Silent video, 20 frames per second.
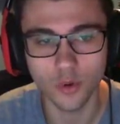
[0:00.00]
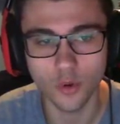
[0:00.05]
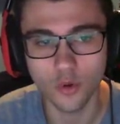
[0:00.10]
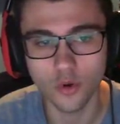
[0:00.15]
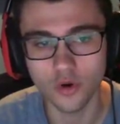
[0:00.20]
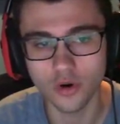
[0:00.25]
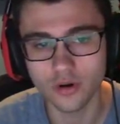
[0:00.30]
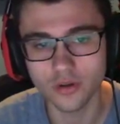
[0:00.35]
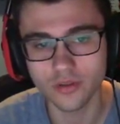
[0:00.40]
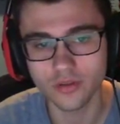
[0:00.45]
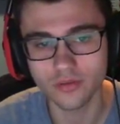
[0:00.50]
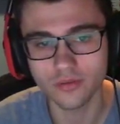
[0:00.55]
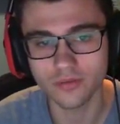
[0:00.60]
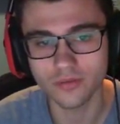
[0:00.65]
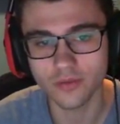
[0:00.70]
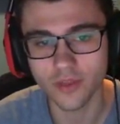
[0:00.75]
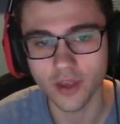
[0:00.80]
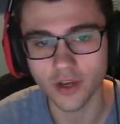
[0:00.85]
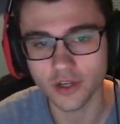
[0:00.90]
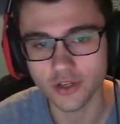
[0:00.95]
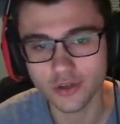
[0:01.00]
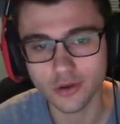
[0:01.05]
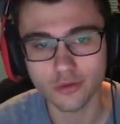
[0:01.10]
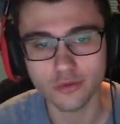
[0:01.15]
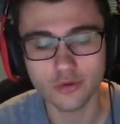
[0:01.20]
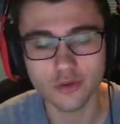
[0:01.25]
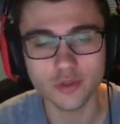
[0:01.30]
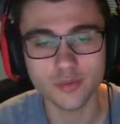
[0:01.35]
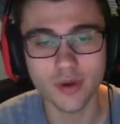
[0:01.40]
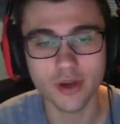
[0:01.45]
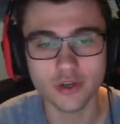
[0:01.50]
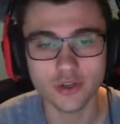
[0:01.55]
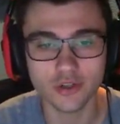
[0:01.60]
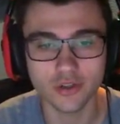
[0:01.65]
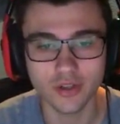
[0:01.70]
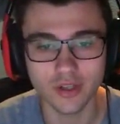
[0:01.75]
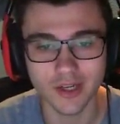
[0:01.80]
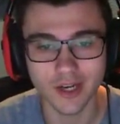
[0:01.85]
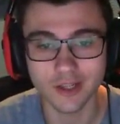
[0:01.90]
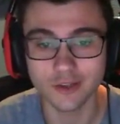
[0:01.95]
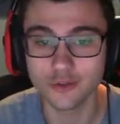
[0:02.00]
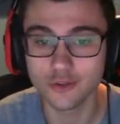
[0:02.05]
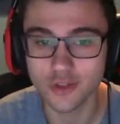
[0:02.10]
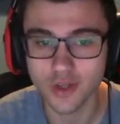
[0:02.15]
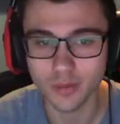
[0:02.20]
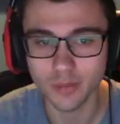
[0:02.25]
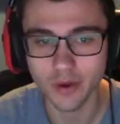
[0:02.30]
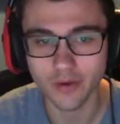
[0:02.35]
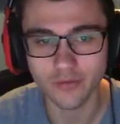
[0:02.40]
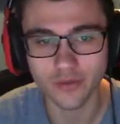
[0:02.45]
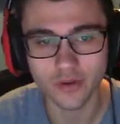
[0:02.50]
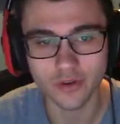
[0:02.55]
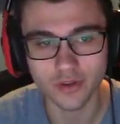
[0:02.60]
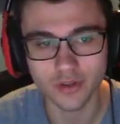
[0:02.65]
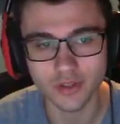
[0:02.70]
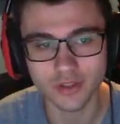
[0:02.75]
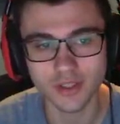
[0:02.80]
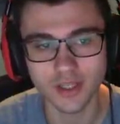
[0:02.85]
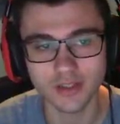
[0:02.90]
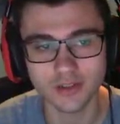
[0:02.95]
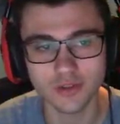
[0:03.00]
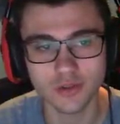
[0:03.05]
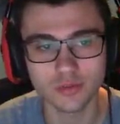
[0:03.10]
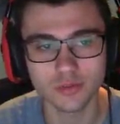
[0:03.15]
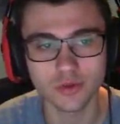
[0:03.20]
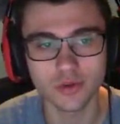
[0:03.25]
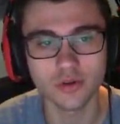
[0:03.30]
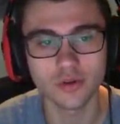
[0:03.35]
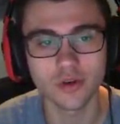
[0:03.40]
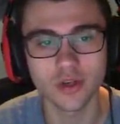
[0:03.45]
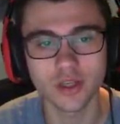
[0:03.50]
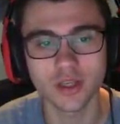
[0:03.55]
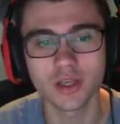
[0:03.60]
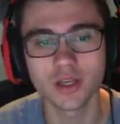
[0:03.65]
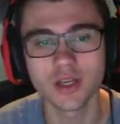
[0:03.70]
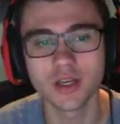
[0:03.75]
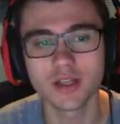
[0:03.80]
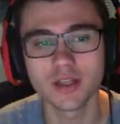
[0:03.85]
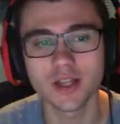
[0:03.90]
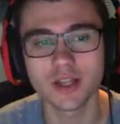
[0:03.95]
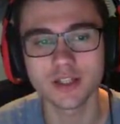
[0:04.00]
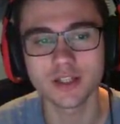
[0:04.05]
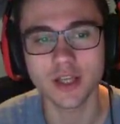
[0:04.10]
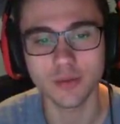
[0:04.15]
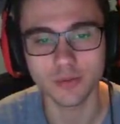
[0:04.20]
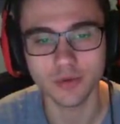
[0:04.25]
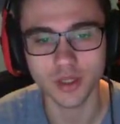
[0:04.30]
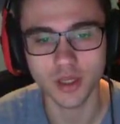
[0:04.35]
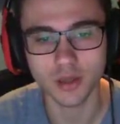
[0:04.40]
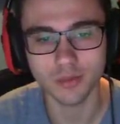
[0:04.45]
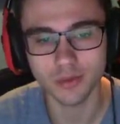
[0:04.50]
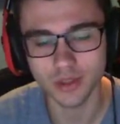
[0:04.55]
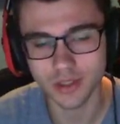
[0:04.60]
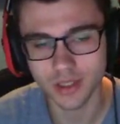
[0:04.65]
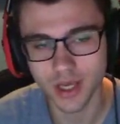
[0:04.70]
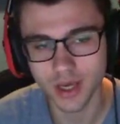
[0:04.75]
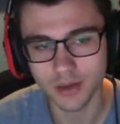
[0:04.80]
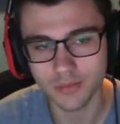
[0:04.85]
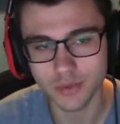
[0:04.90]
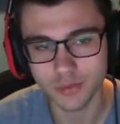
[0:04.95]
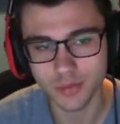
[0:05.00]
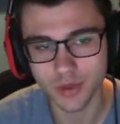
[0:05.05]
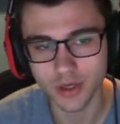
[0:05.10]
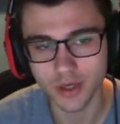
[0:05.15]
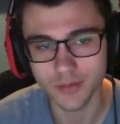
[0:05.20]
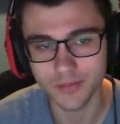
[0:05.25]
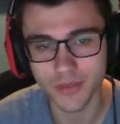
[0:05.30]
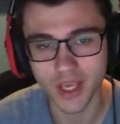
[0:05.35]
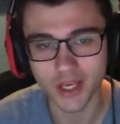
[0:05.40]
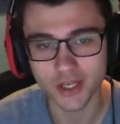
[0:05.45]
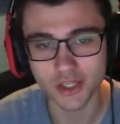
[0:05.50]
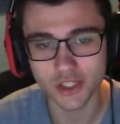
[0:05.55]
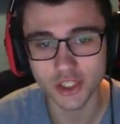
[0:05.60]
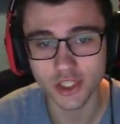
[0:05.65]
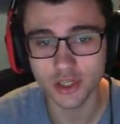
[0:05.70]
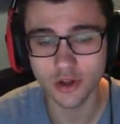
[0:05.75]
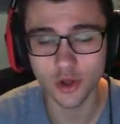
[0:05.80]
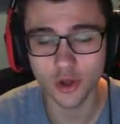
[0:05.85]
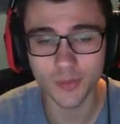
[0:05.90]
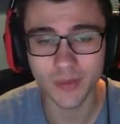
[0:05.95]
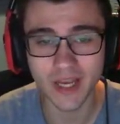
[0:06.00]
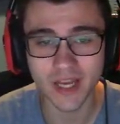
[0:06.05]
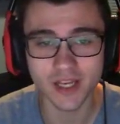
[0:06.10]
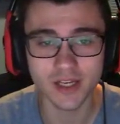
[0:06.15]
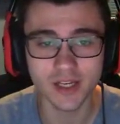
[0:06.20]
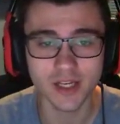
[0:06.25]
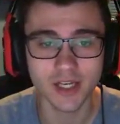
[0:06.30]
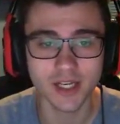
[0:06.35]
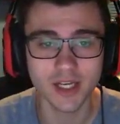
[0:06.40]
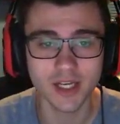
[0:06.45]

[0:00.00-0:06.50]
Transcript: or they just don't throw special and then I lose all my Furies. That's super annoying. That's happened a couple of times. But yeah, She-Hulk man,